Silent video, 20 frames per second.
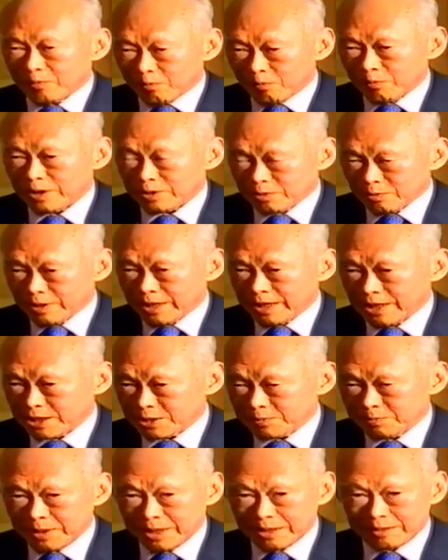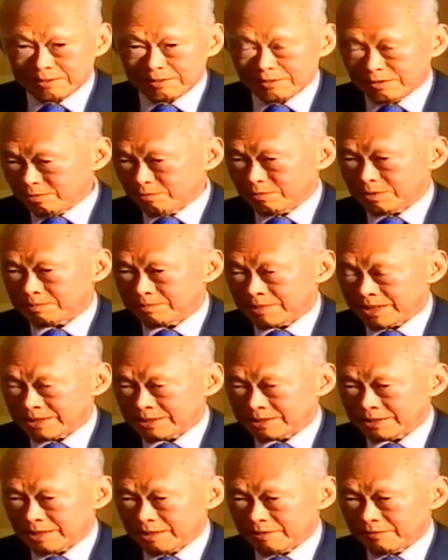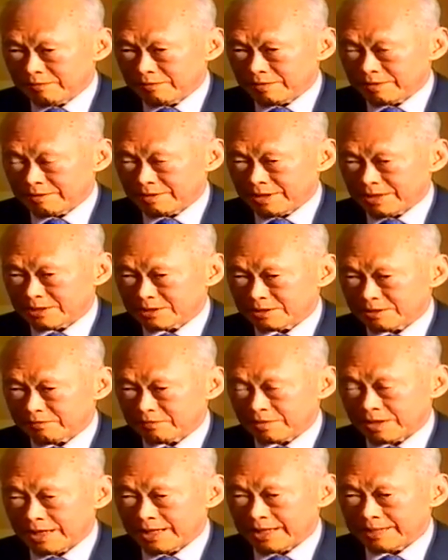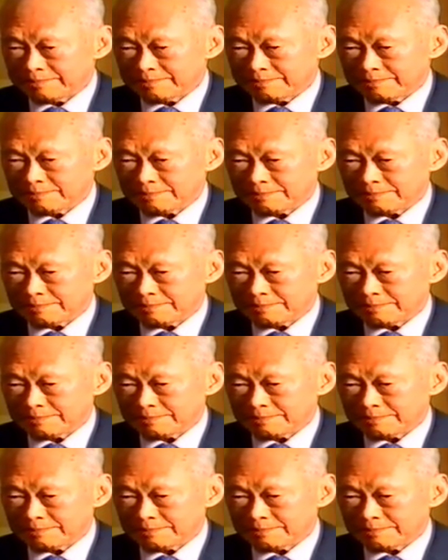What do I expect to do with myself for the rest of time?